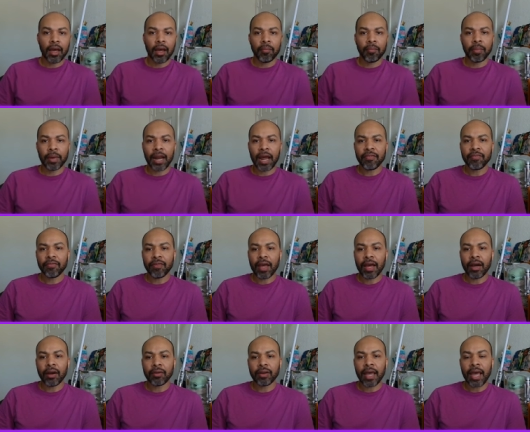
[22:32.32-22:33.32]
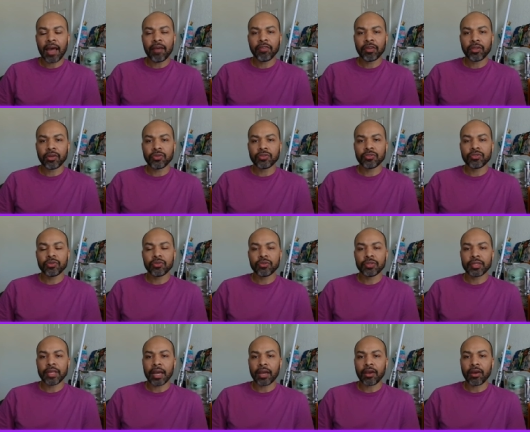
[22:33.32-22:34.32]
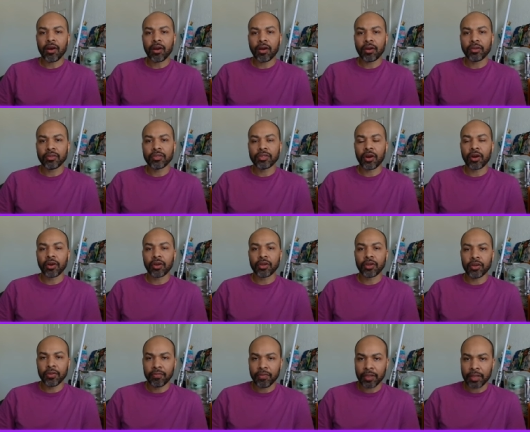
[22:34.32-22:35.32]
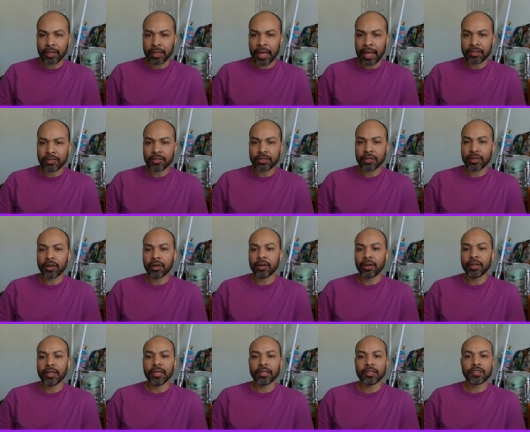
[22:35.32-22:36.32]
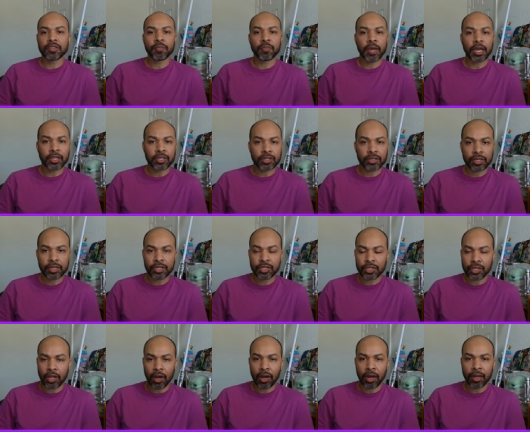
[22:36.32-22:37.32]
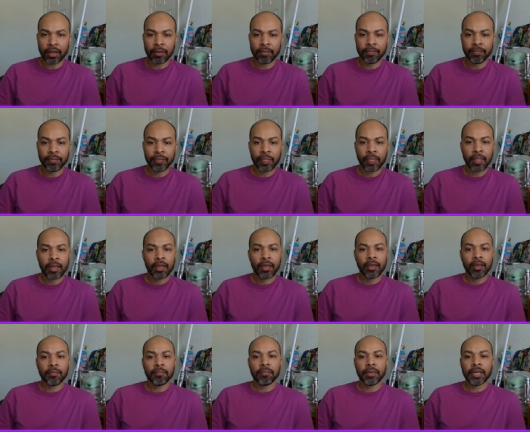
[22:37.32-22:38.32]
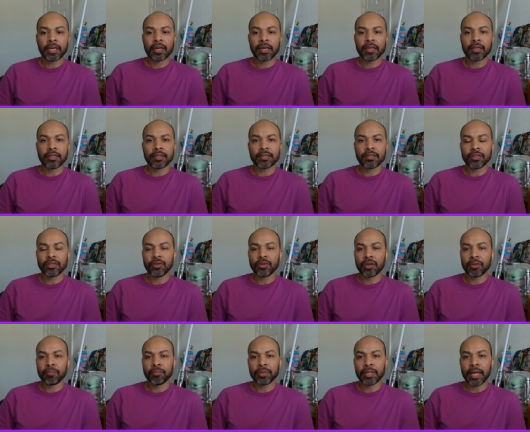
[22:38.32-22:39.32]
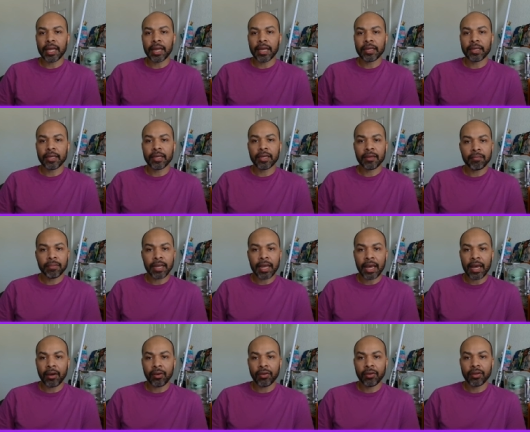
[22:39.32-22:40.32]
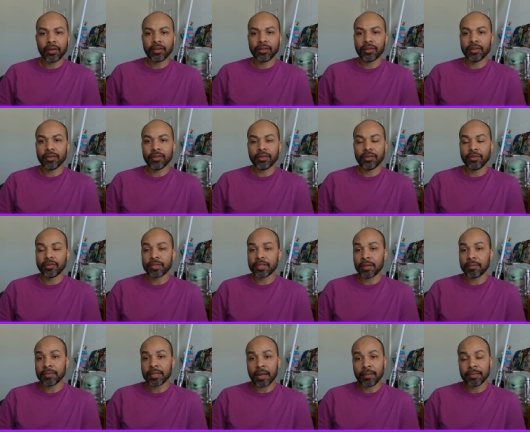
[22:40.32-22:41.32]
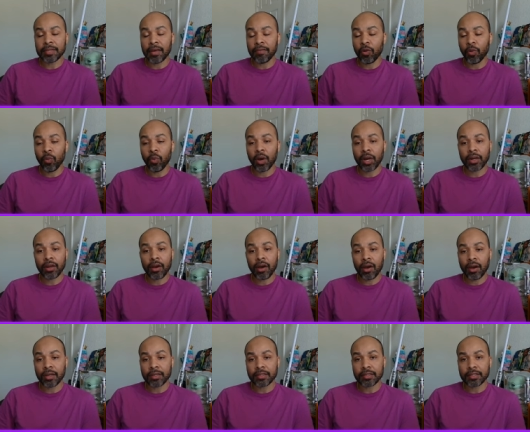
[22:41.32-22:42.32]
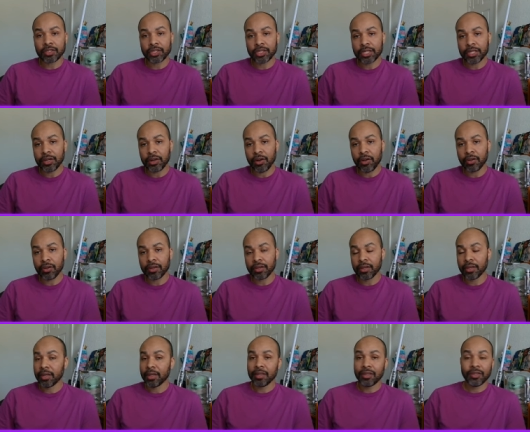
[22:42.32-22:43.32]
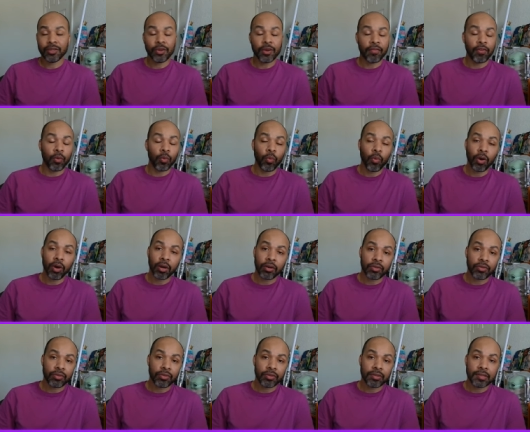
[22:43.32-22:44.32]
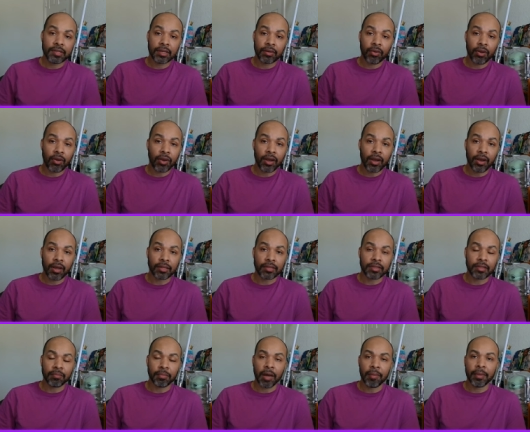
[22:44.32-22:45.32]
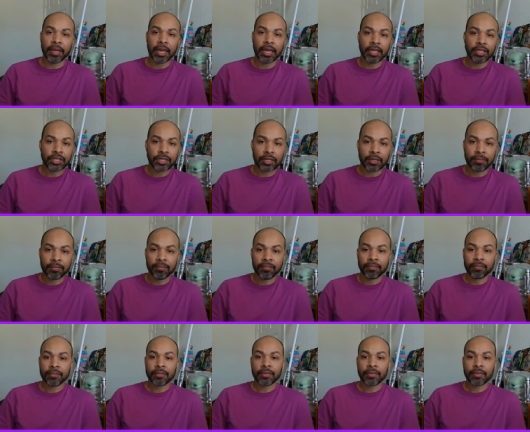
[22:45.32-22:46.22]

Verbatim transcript: Uh, but I found having those two tech cards are good for the last turn, especially Shang, because you can play him down. You sometimes have a one cost She Hulk, you have a one or zero cost Abomination.